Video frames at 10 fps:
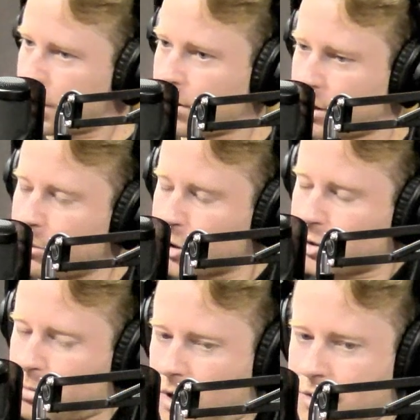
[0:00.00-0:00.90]
commercial
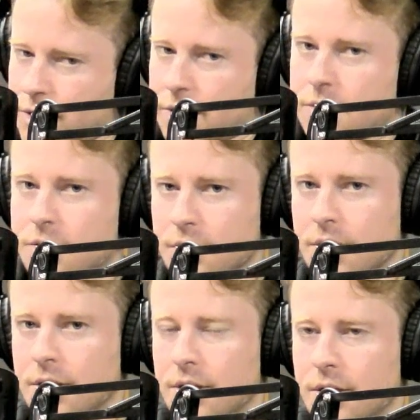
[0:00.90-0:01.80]
projects.
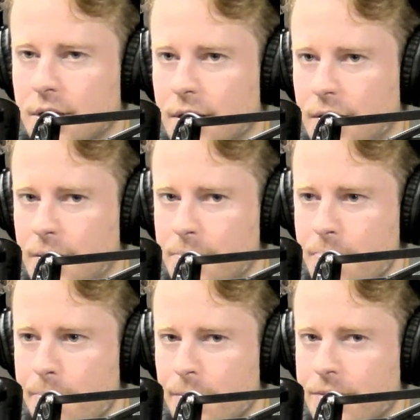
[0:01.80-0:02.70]

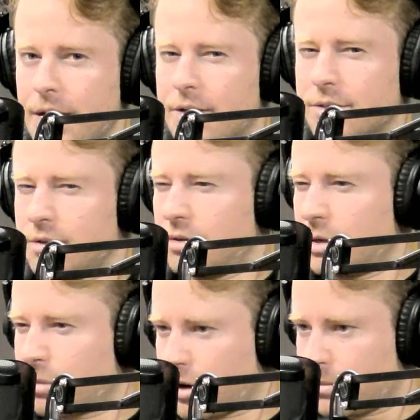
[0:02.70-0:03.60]
But that is a unique
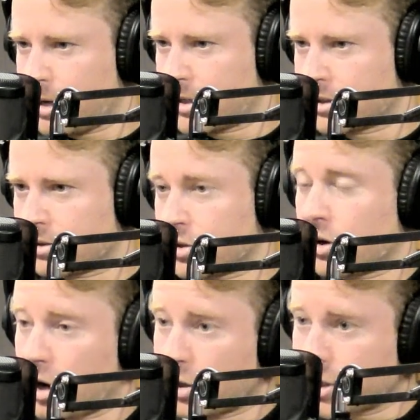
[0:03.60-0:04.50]
part of modular. So
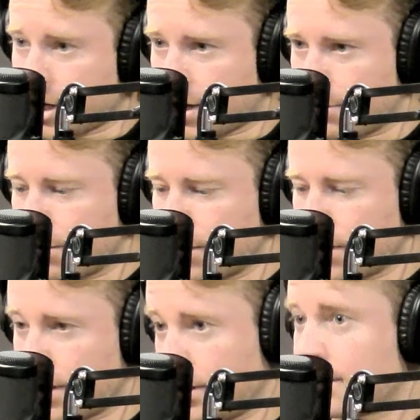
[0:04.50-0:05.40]
our job
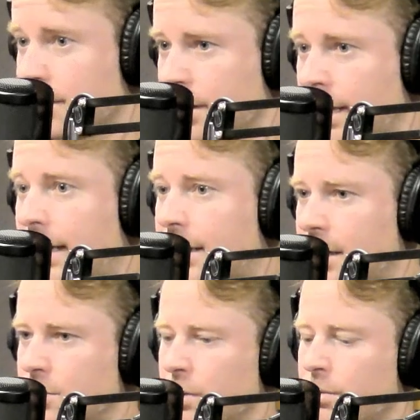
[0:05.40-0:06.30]
in that
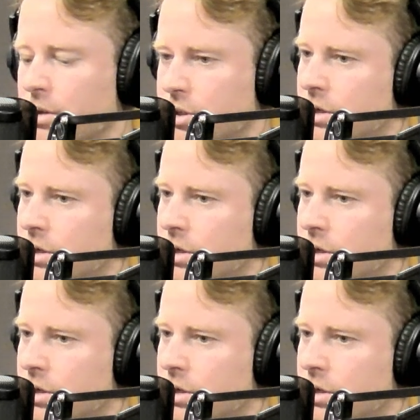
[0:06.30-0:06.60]
case, we were the general